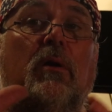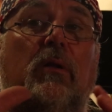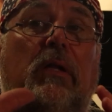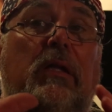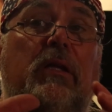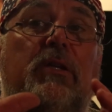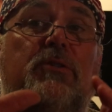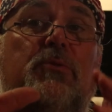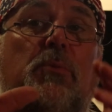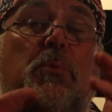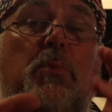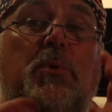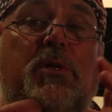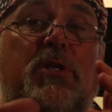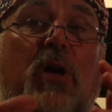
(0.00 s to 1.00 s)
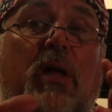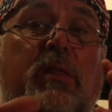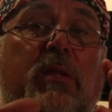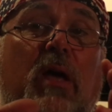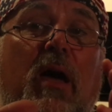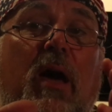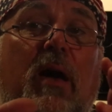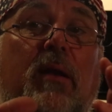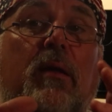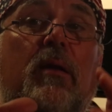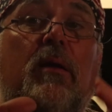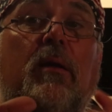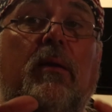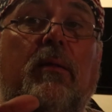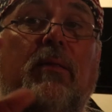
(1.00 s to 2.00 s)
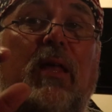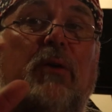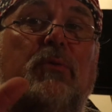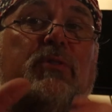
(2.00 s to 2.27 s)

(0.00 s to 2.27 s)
lens when we shot that. That